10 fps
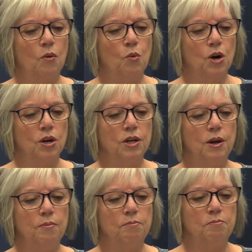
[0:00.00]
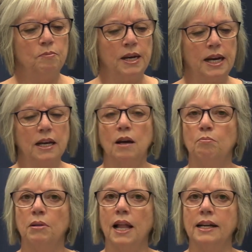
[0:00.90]
word meaning
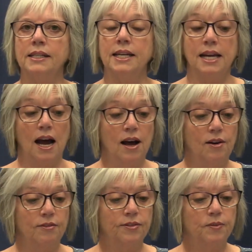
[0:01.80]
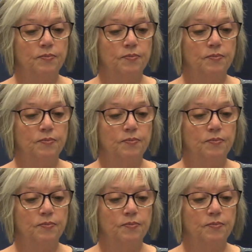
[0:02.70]
plenty of.